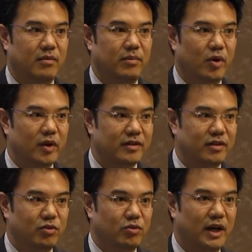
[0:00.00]
both
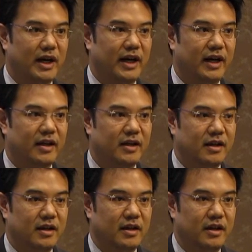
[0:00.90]
who are
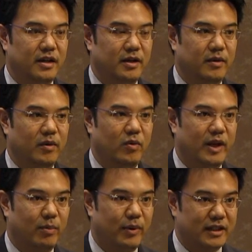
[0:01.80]
the
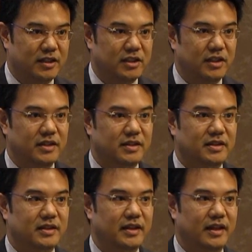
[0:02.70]
real
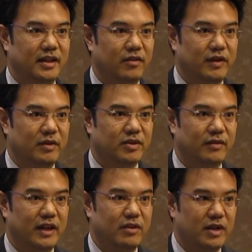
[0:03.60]
practitioners in the fields
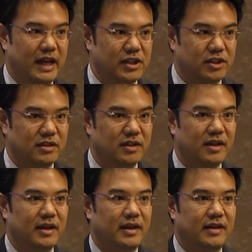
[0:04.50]
of education
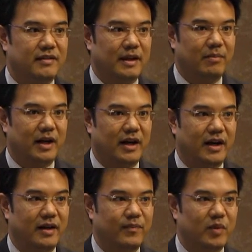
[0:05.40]
some are